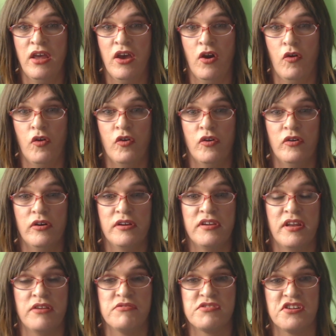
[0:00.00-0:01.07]
or,
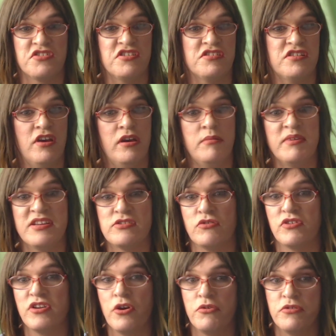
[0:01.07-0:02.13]
such as Hermes or
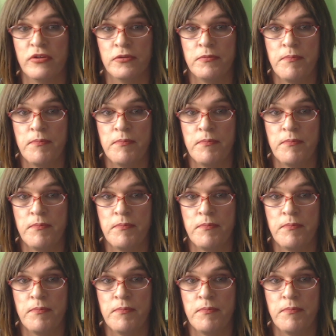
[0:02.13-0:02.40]
Yodel.